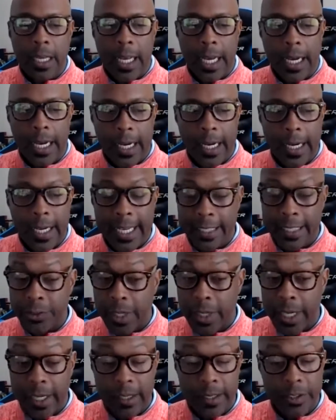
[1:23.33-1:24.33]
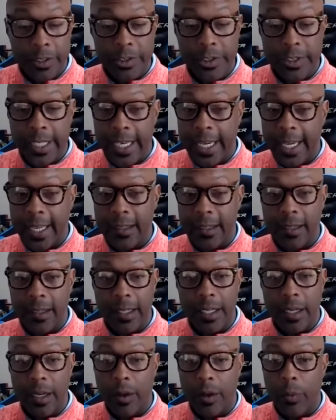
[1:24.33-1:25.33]
uh, and try to understand,
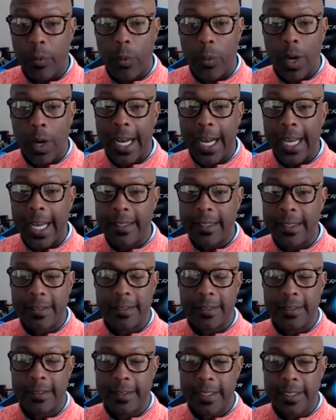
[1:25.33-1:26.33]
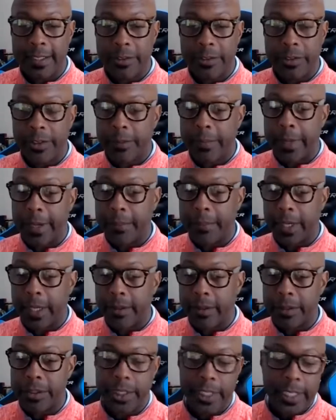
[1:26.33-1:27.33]
you know, why this disease took my
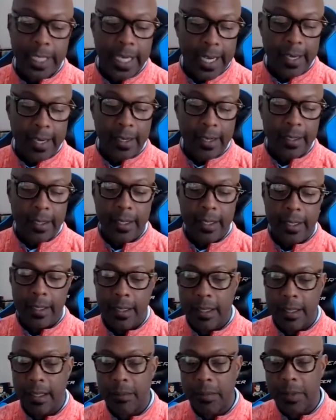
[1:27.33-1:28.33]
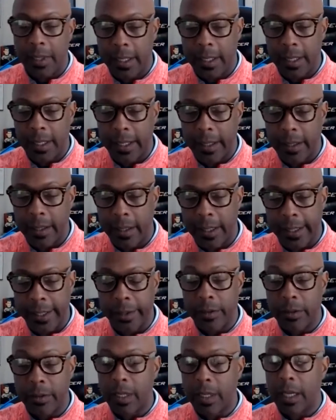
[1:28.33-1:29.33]
mother. She had it in, in, in, in
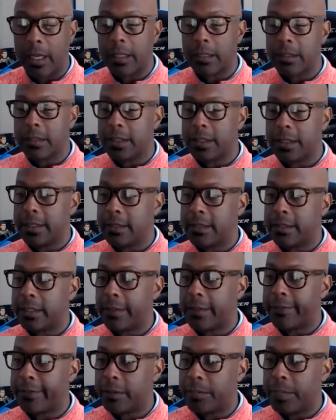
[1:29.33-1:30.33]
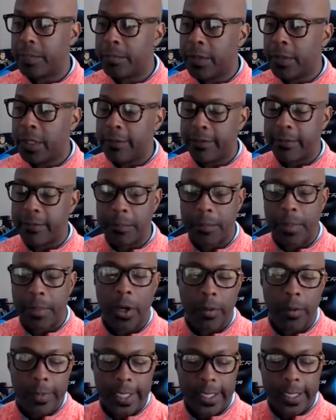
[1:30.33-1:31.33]
her lungs and suffered from the
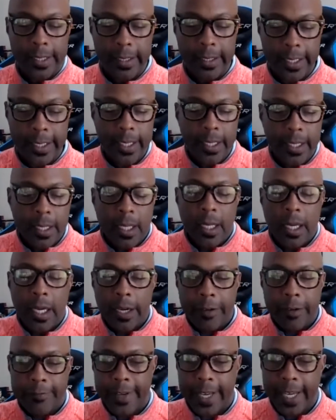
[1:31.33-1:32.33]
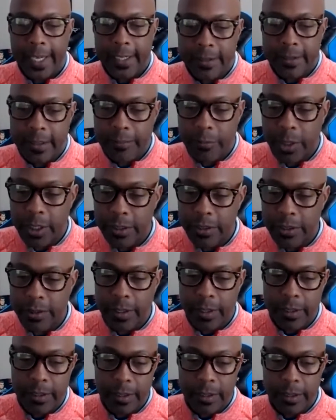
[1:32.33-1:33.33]
pulmonary effects of what
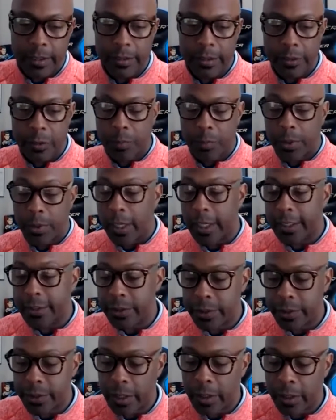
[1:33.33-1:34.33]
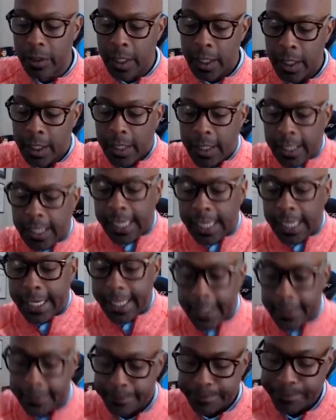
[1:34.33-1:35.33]
sarcoidosis brought. So
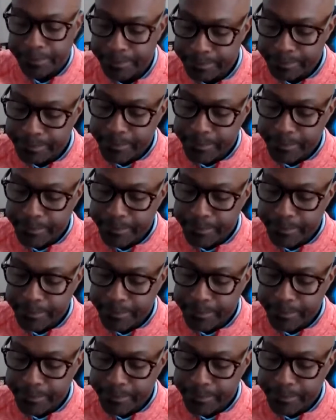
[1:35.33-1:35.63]
um,